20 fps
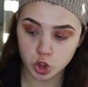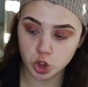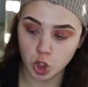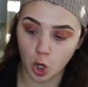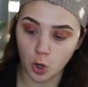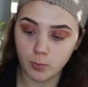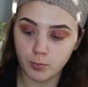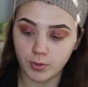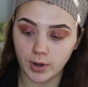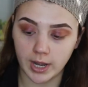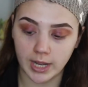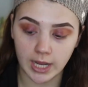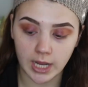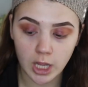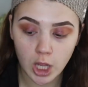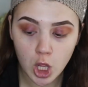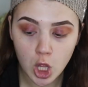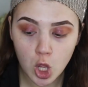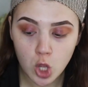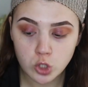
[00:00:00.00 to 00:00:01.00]
so
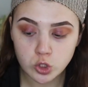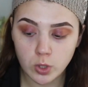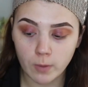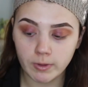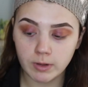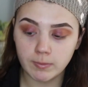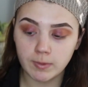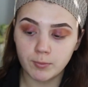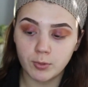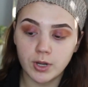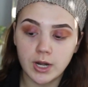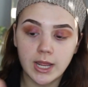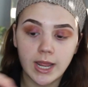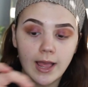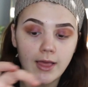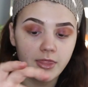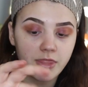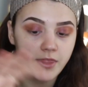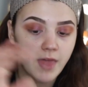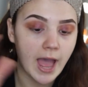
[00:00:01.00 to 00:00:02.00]
pretty. So I'm going to be putting
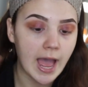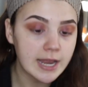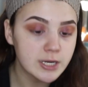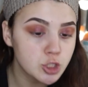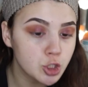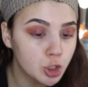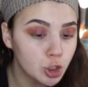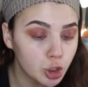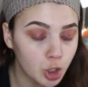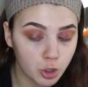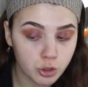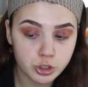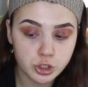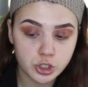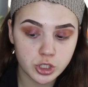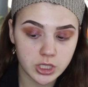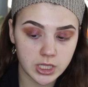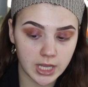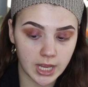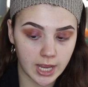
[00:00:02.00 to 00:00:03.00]
that
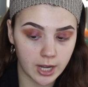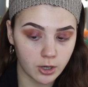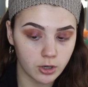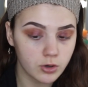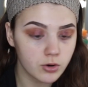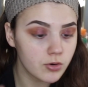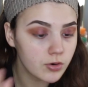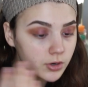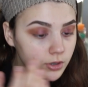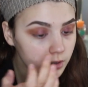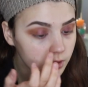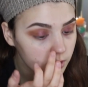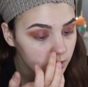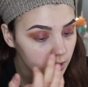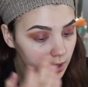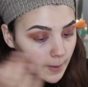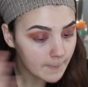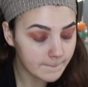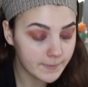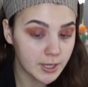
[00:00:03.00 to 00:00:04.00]
closer to the inner
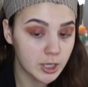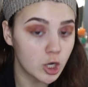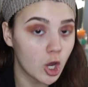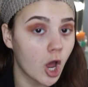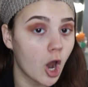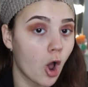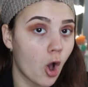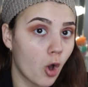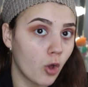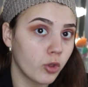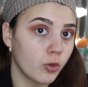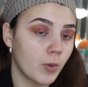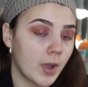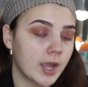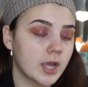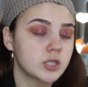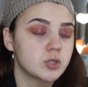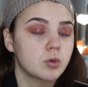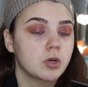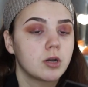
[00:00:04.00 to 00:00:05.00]
corner, but not all the
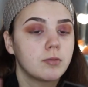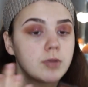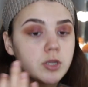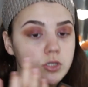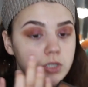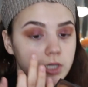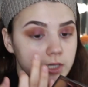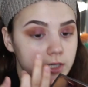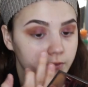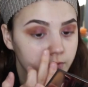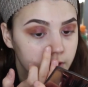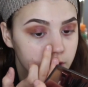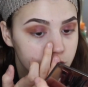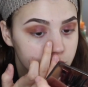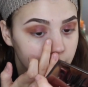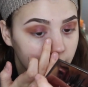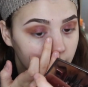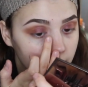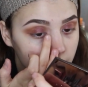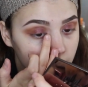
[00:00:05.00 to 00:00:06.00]
way because we're going to be using a different
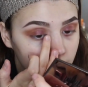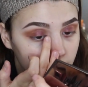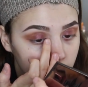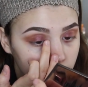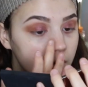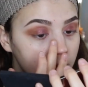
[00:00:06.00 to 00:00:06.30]
shade.